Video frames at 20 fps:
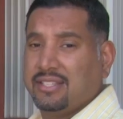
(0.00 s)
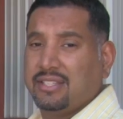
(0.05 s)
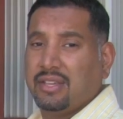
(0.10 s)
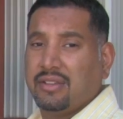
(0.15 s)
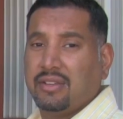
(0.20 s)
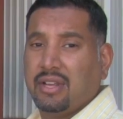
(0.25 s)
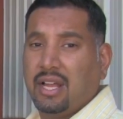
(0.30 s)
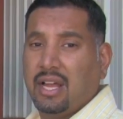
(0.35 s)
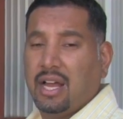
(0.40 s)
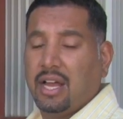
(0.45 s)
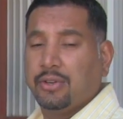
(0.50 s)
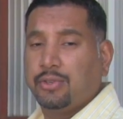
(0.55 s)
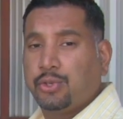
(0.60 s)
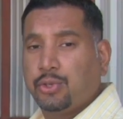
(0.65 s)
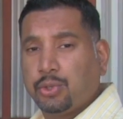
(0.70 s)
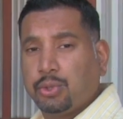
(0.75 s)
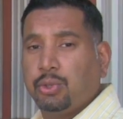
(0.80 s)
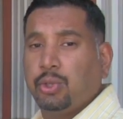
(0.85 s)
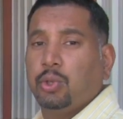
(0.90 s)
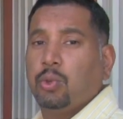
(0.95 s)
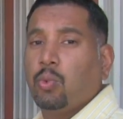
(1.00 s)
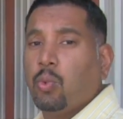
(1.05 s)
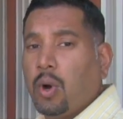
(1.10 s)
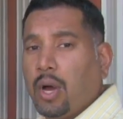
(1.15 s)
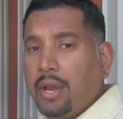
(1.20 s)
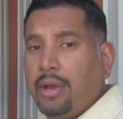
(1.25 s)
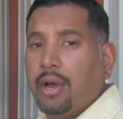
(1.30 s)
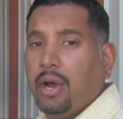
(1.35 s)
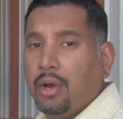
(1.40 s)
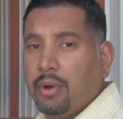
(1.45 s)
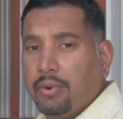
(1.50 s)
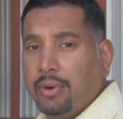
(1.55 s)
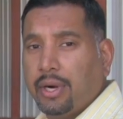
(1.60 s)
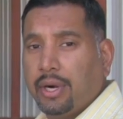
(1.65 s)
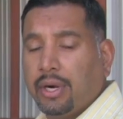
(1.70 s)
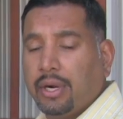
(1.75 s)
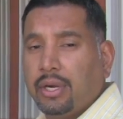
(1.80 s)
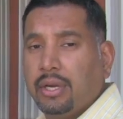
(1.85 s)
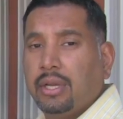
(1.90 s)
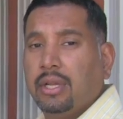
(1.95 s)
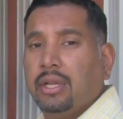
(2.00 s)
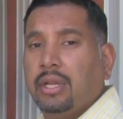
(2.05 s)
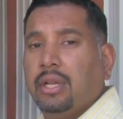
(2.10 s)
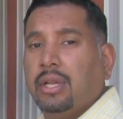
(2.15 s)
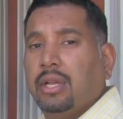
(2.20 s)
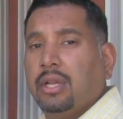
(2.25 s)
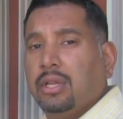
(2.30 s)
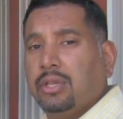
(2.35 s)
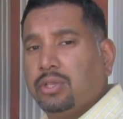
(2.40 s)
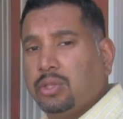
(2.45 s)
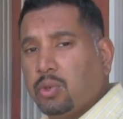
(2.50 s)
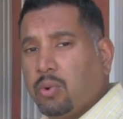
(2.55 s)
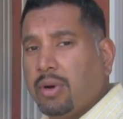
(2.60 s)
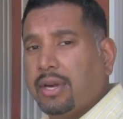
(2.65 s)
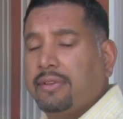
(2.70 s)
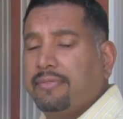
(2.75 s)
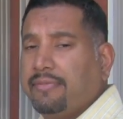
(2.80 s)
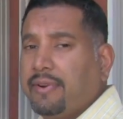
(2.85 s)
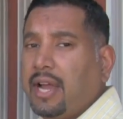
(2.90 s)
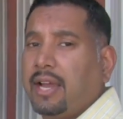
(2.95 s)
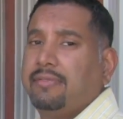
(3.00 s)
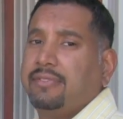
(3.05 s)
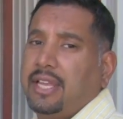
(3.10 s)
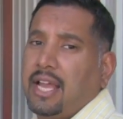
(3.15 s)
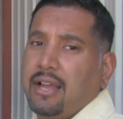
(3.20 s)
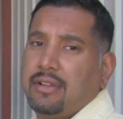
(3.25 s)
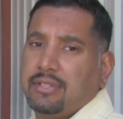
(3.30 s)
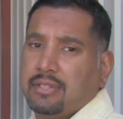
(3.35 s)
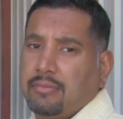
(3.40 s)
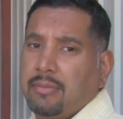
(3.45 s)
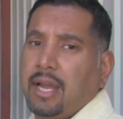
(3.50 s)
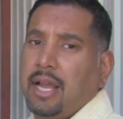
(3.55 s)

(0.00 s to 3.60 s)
is a true one owner, 25,000